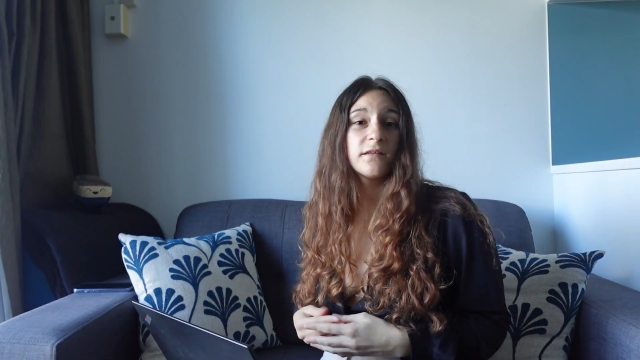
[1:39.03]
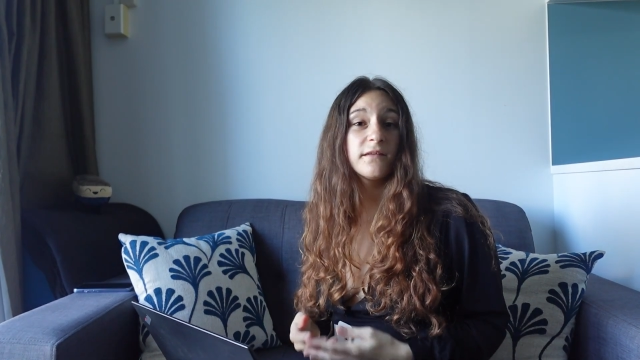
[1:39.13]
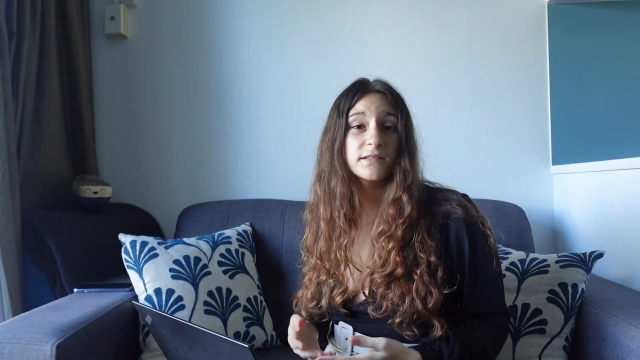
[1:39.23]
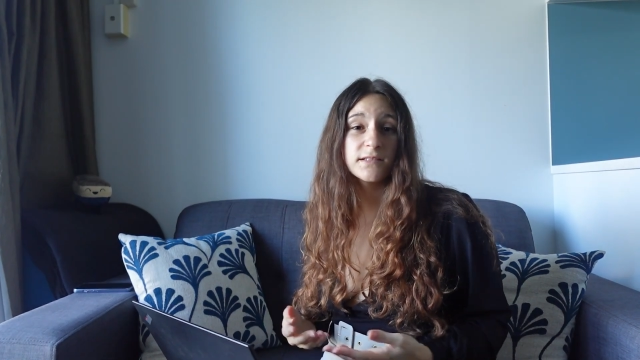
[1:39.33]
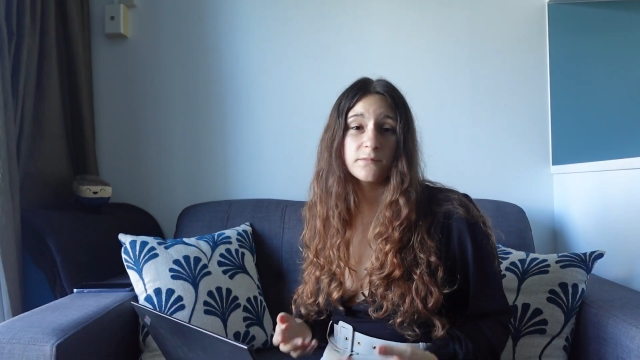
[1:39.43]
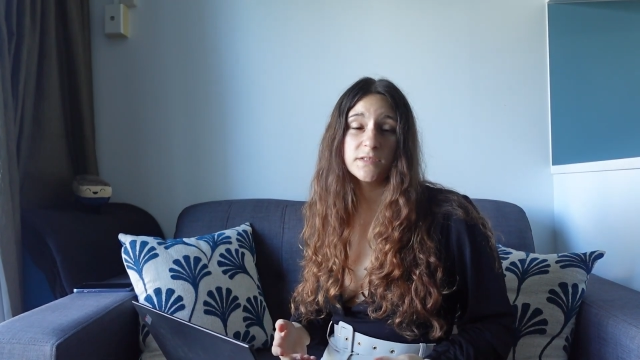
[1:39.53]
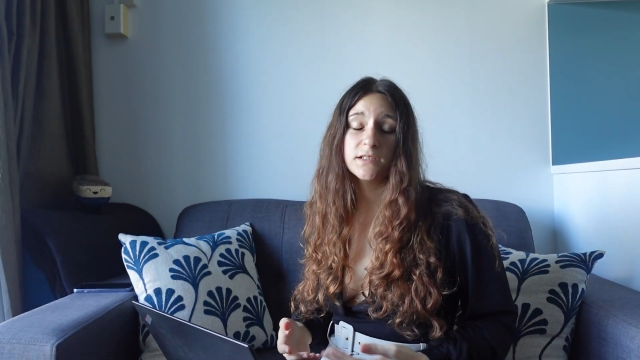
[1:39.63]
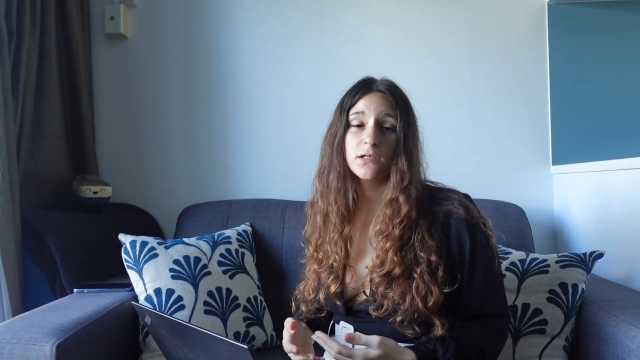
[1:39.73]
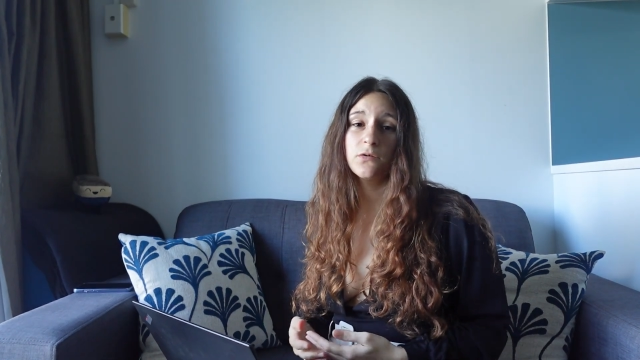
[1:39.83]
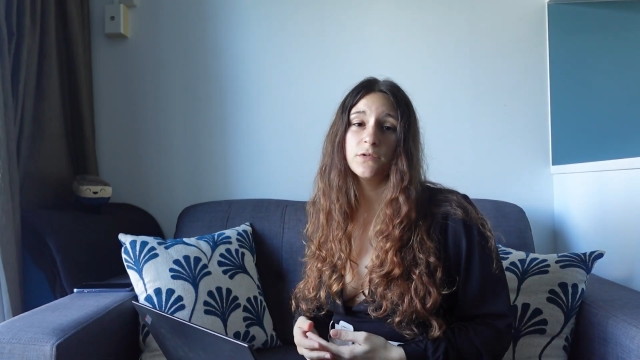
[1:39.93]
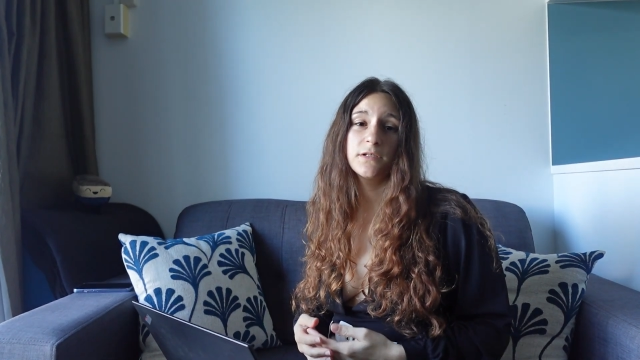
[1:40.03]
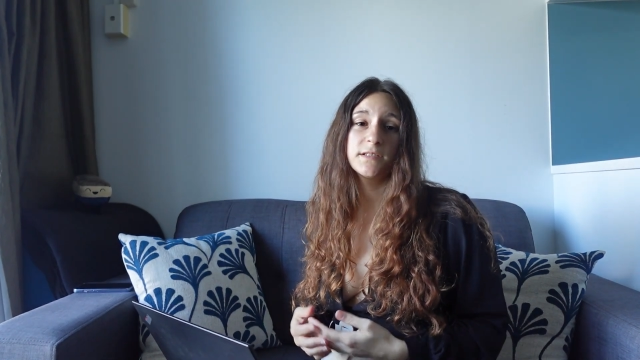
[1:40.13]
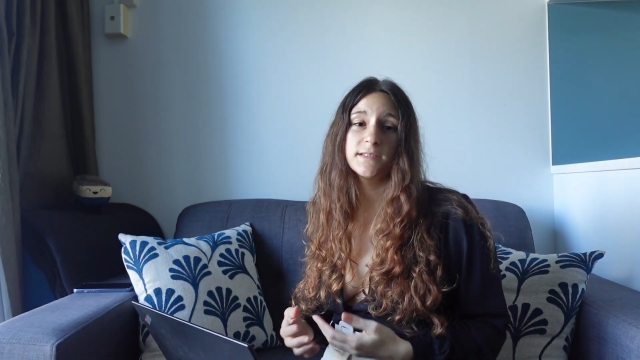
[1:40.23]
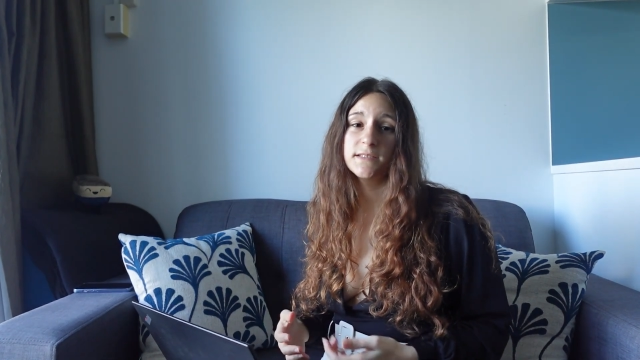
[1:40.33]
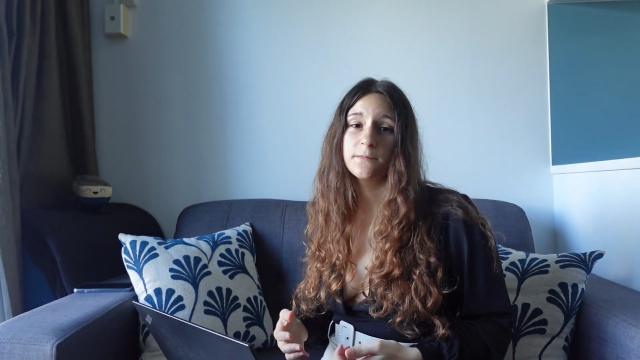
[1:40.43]
The exams included
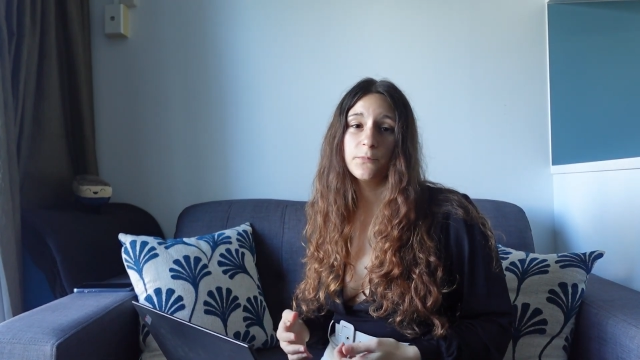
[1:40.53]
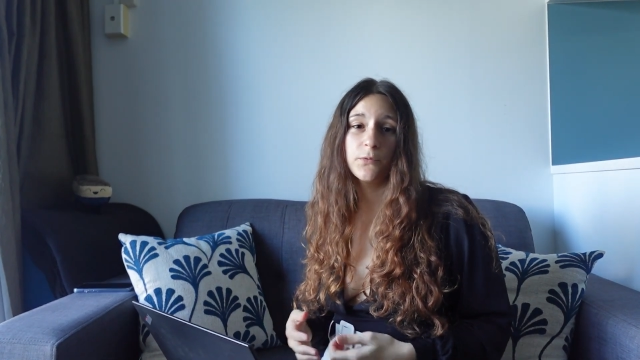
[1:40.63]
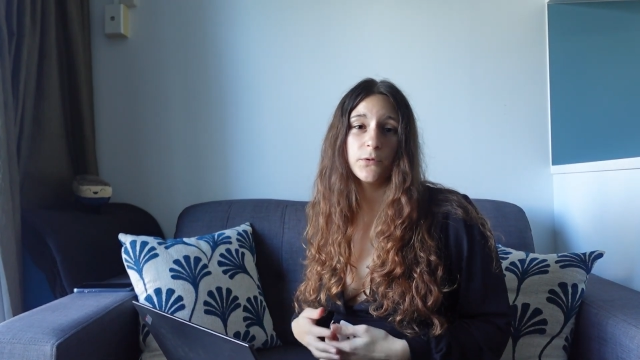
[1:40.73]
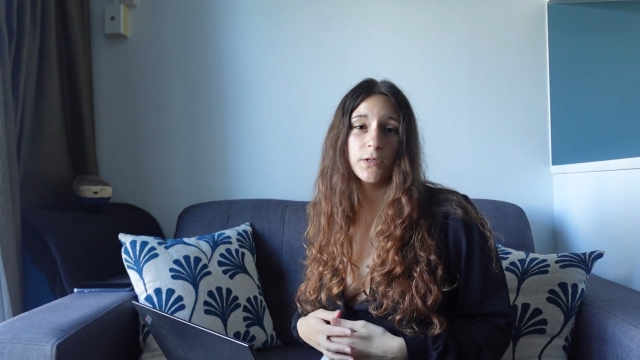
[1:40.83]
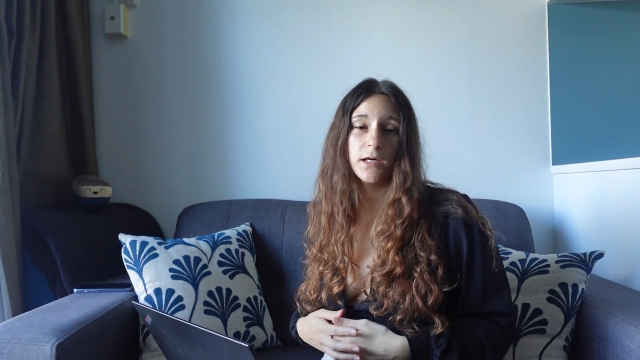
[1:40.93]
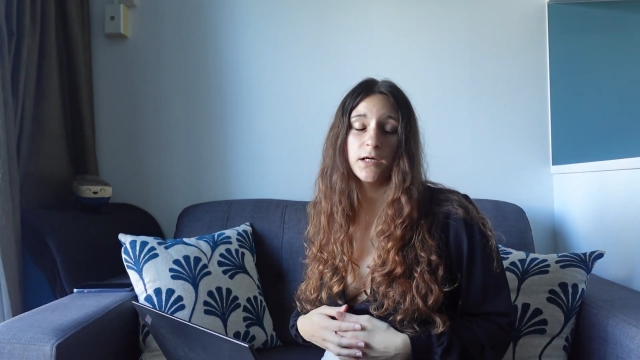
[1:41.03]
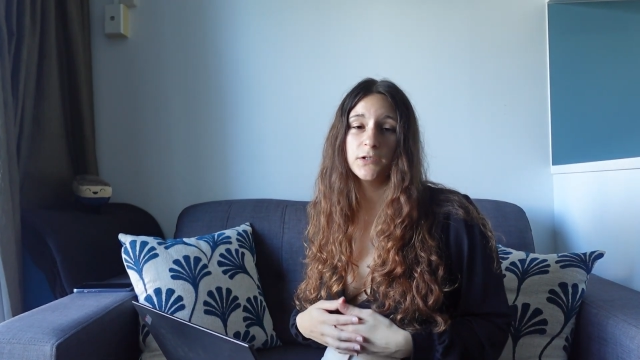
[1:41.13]
a simple